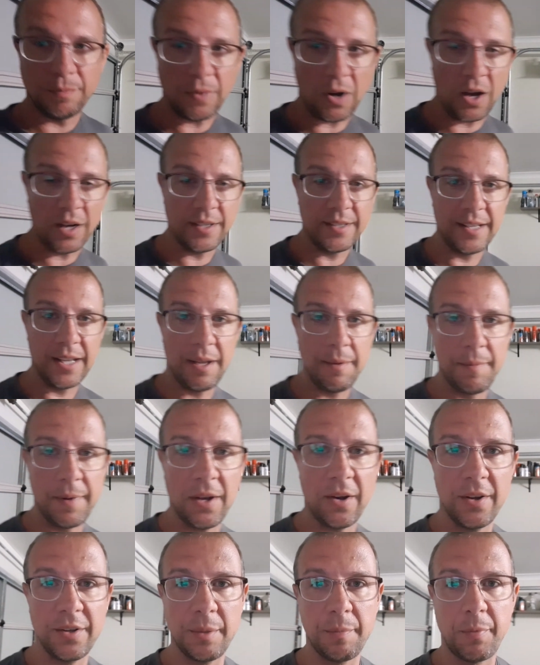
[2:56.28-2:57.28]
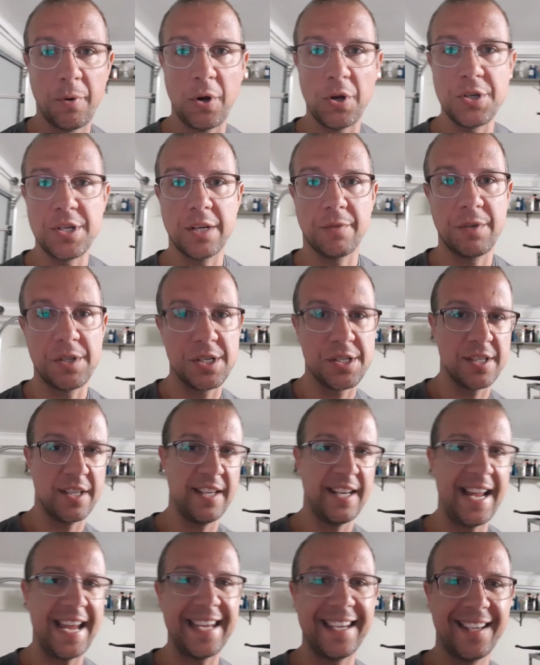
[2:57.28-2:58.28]
idea behind the project, which is a
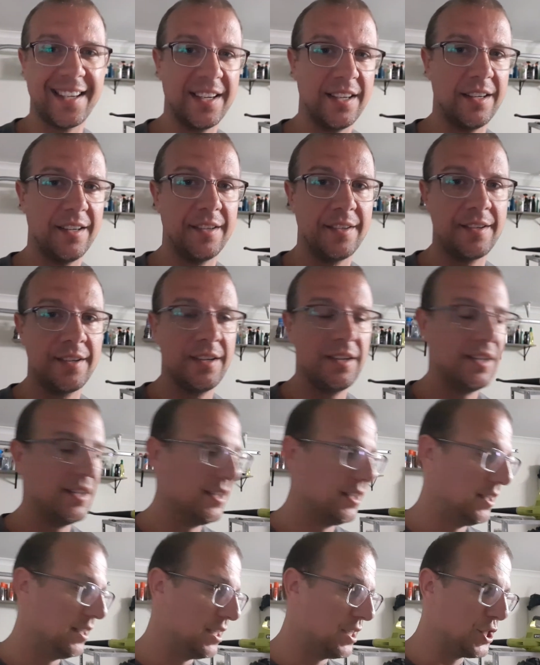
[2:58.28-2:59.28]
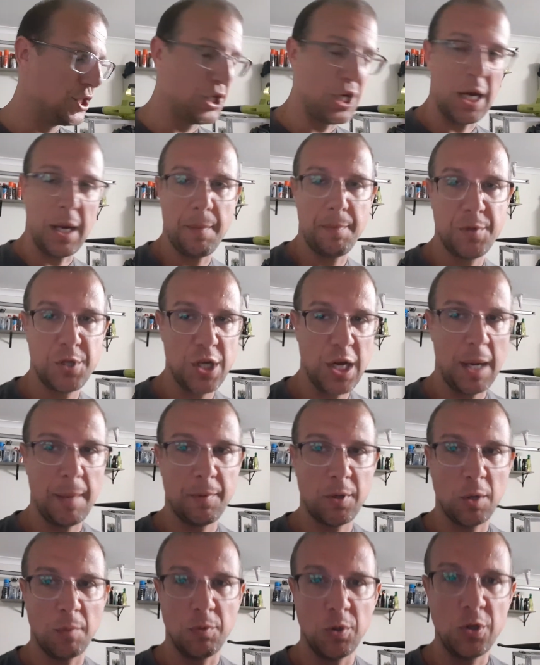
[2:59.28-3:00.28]
naked, cheap
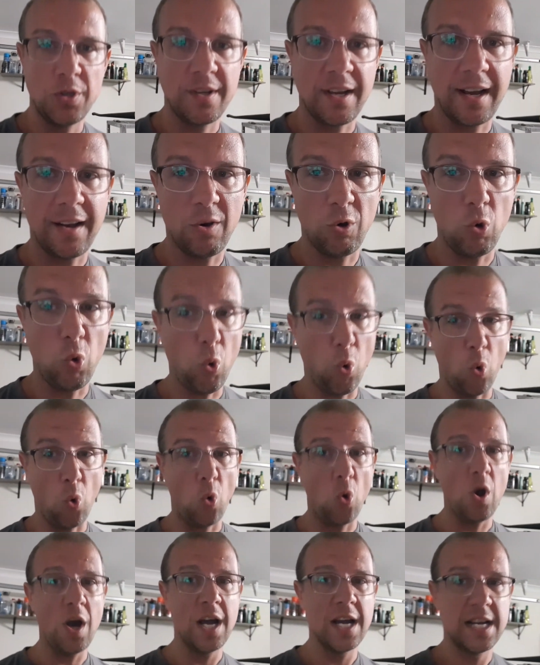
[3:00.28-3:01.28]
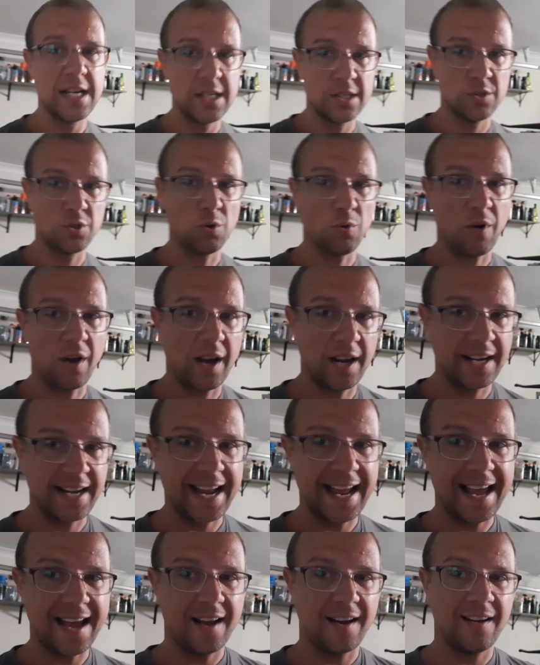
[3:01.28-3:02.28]
commuter? Or do I
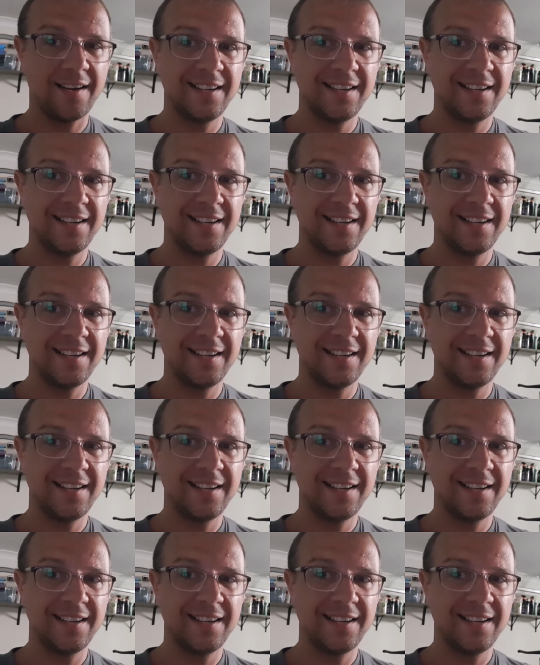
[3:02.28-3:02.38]
now